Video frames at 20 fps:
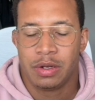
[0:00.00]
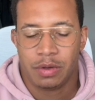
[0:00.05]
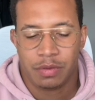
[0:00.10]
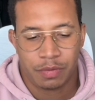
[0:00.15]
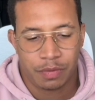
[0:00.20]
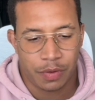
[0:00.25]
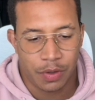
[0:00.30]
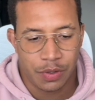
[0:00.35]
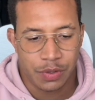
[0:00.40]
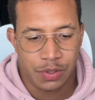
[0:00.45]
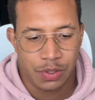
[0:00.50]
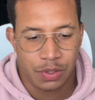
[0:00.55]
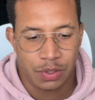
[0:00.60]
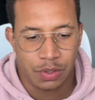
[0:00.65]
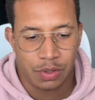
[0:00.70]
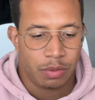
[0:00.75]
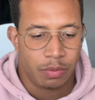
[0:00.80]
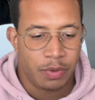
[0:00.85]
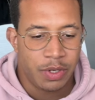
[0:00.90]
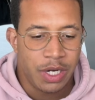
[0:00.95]
First,
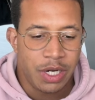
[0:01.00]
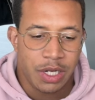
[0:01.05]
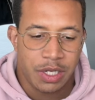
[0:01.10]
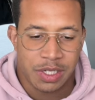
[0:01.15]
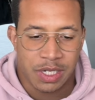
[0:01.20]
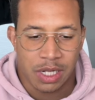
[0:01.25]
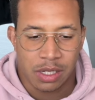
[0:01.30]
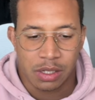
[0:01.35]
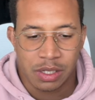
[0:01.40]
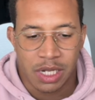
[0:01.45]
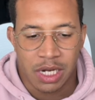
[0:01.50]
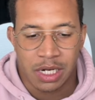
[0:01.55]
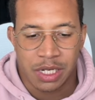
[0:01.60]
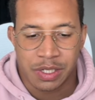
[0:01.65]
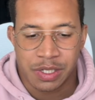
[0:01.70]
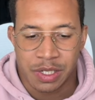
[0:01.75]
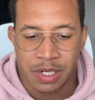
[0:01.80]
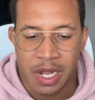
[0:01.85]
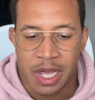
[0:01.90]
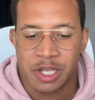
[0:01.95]
we need to tell it that it's
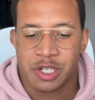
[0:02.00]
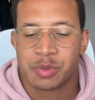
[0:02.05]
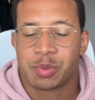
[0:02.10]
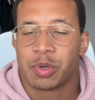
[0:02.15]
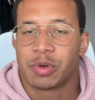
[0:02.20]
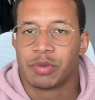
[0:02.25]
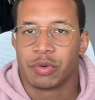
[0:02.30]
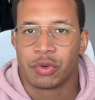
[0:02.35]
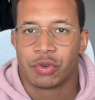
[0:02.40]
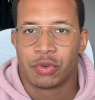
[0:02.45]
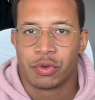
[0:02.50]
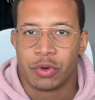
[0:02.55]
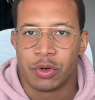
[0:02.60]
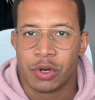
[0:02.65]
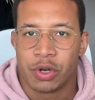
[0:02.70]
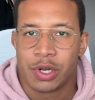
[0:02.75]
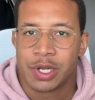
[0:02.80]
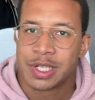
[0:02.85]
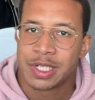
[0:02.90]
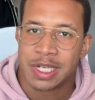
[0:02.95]
an expert recruiter.
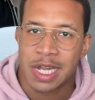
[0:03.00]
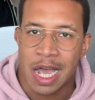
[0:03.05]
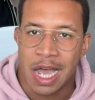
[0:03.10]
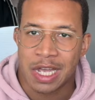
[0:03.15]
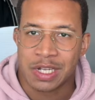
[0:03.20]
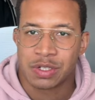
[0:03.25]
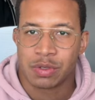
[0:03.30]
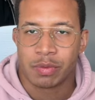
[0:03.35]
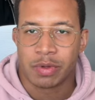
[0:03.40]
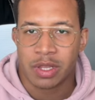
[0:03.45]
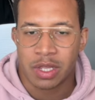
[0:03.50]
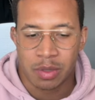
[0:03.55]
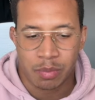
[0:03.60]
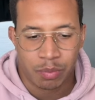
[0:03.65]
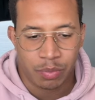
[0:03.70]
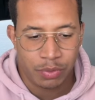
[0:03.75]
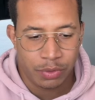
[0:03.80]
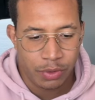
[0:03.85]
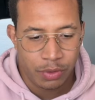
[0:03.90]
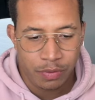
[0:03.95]
It's tasked with
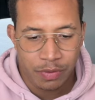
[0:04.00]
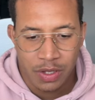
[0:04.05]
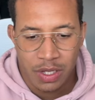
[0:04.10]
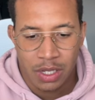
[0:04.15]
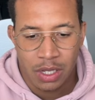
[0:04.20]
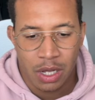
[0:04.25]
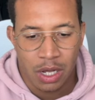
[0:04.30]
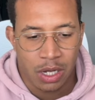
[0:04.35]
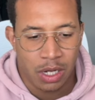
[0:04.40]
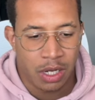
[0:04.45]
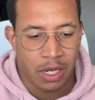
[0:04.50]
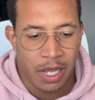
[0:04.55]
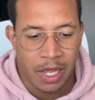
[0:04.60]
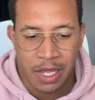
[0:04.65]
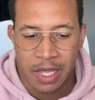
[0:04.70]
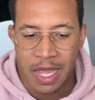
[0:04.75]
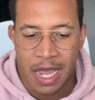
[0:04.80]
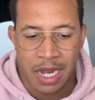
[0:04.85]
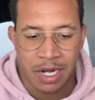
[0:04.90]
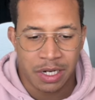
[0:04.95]
improving a
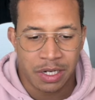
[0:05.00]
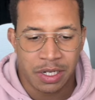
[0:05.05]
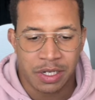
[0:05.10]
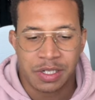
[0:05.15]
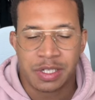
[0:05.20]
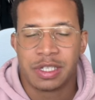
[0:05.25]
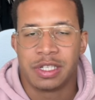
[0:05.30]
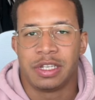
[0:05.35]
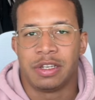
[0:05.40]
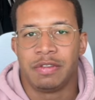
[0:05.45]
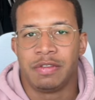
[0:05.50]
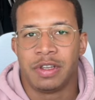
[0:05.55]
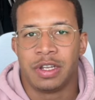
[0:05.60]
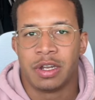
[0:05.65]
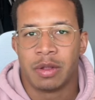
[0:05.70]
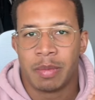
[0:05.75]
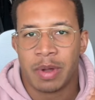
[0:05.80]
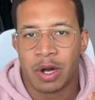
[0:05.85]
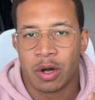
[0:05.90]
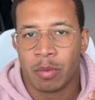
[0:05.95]
candidate's CV to
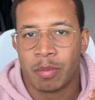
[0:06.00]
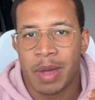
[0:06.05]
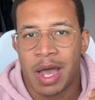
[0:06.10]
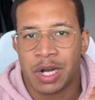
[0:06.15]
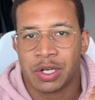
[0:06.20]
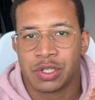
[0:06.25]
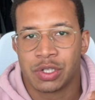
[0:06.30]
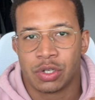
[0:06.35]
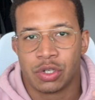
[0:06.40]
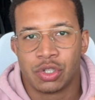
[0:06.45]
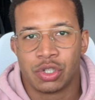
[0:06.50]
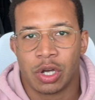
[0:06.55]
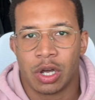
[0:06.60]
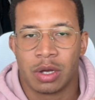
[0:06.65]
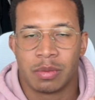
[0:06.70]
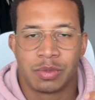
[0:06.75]
better match the job.